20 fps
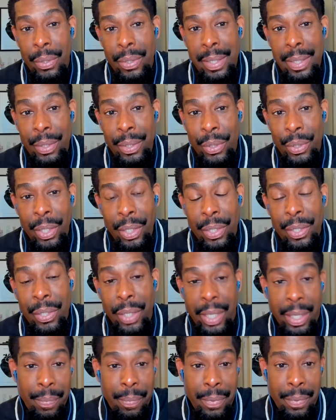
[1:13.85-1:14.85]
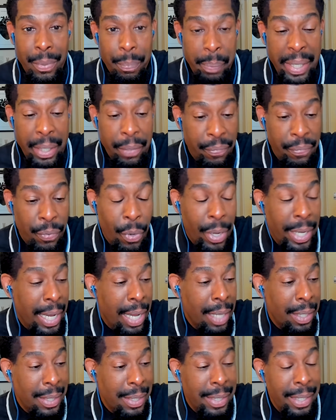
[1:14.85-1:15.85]
you should have took Pink Floyd out
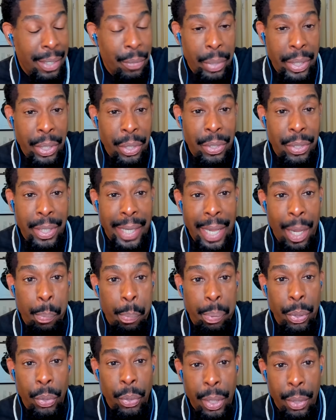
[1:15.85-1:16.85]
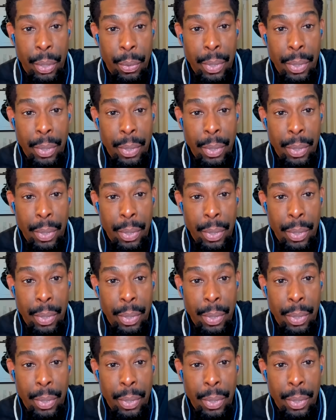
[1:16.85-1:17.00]
the same way you took out Pluto.